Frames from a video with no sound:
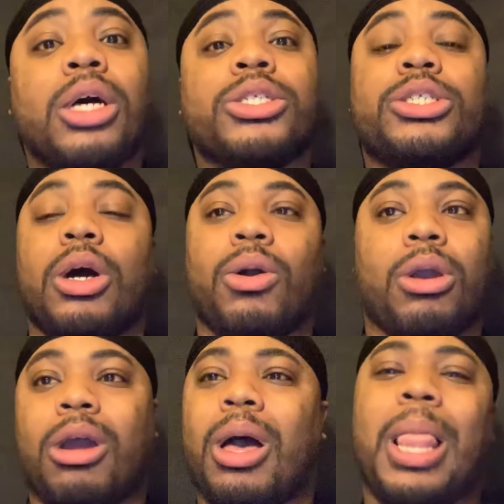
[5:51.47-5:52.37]
So,
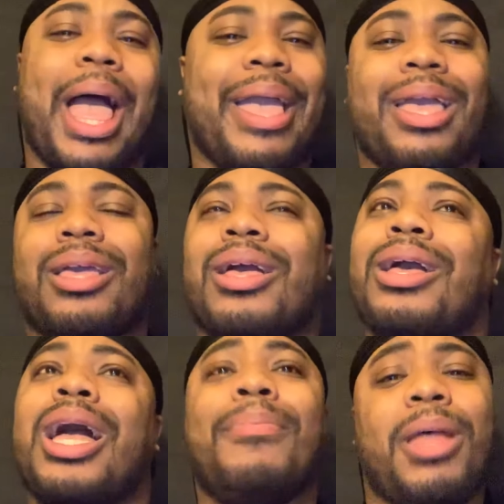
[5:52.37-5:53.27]
girl, like,
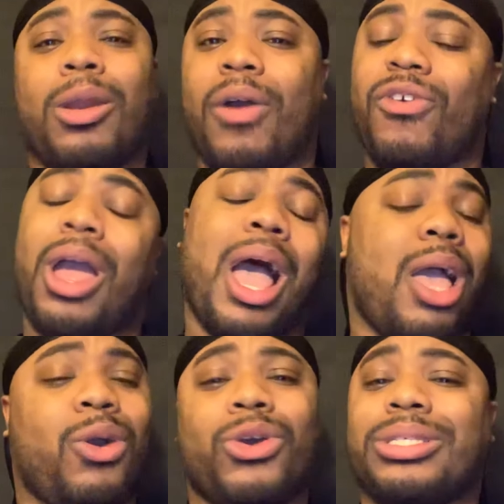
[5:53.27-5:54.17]
come down off your
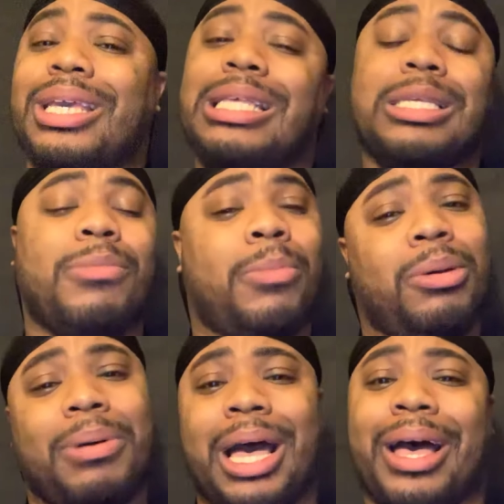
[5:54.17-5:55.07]
high horse, eat some
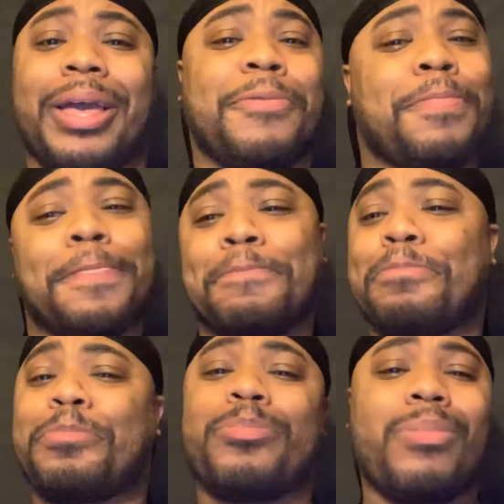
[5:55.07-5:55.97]
humble pie,
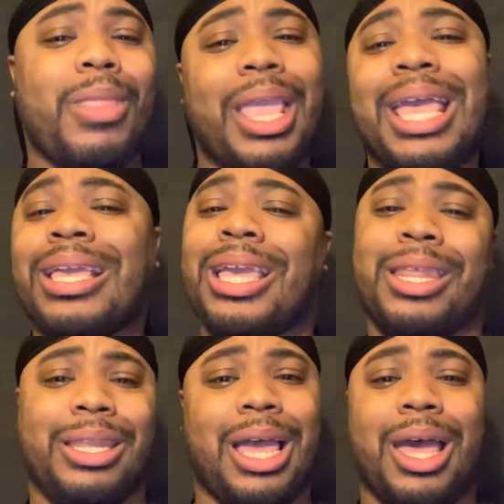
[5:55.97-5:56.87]
and get
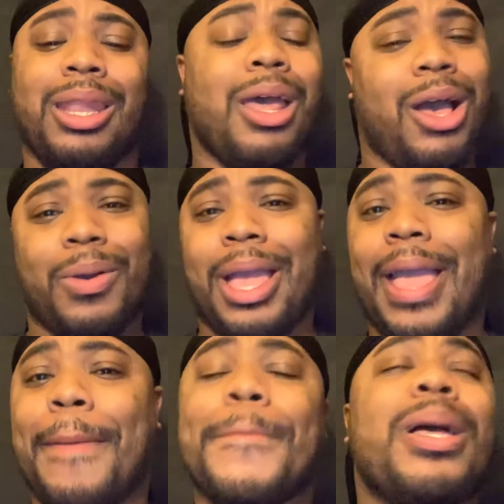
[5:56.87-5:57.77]
it done,
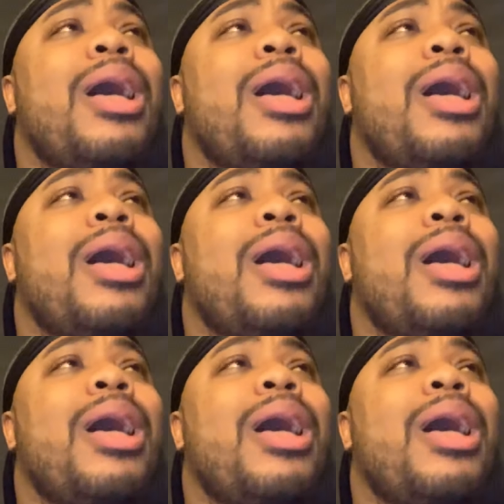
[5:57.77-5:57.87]
okay?